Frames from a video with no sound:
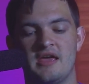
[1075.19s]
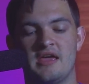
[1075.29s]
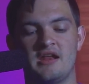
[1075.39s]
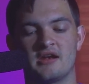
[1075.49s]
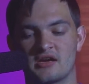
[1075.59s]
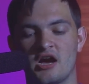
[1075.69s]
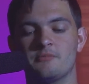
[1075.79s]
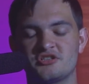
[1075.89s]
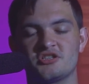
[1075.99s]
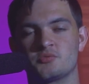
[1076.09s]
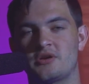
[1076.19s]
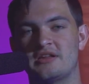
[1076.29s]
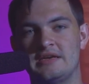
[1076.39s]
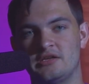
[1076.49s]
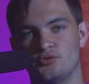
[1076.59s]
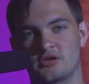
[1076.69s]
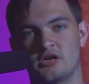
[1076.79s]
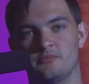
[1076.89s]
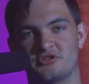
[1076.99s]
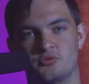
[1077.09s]
It accomplishes what it needed to
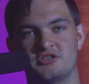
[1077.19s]
accomplish,